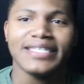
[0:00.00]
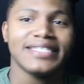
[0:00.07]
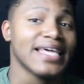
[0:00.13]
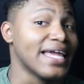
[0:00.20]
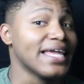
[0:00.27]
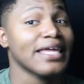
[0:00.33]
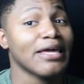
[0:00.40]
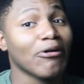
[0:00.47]
He
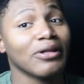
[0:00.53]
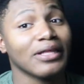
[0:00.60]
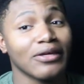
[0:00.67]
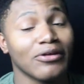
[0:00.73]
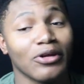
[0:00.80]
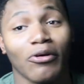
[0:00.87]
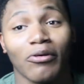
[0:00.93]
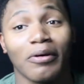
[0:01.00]
said he only,
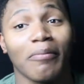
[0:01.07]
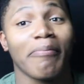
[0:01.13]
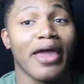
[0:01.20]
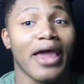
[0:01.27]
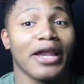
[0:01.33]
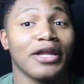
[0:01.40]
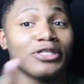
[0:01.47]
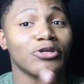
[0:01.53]
you know,
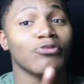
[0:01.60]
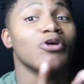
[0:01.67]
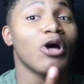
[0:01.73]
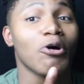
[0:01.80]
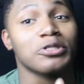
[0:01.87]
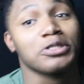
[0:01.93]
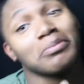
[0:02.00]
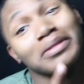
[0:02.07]
comparing the two
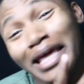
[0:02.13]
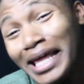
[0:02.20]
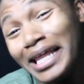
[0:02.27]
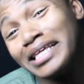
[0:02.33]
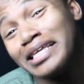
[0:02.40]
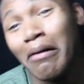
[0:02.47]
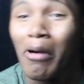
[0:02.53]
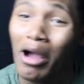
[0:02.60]
ghosts. I'm
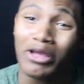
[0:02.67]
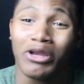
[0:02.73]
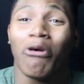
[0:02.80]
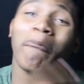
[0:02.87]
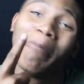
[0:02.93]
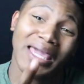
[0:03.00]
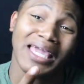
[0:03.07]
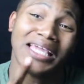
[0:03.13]
thinking he's talking about, you
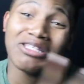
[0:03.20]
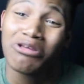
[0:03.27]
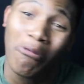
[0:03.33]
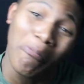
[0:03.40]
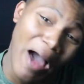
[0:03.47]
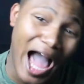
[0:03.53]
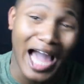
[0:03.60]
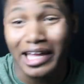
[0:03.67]
know, Biggie
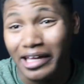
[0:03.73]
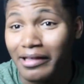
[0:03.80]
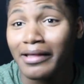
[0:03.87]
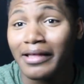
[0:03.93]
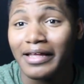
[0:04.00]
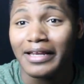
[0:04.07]
Tupac.